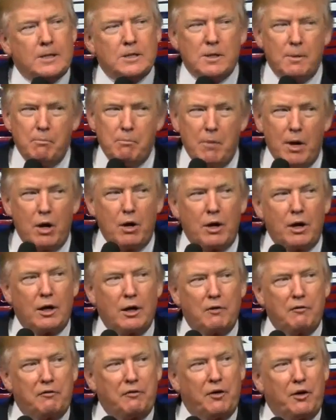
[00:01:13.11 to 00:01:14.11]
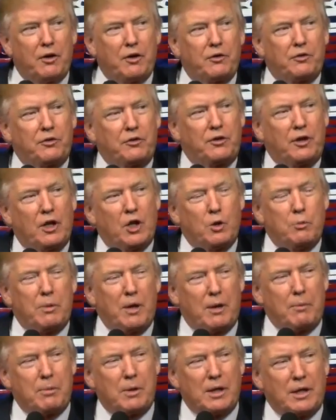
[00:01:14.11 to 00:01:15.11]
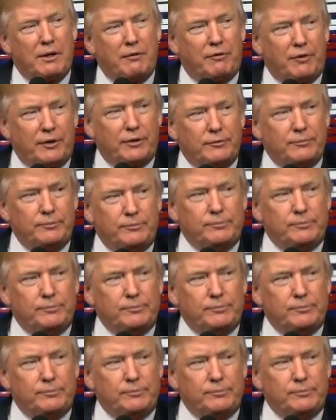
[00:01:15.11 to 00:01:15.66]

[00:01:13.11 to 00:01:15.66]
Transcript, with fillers: It's America first. You better believe it.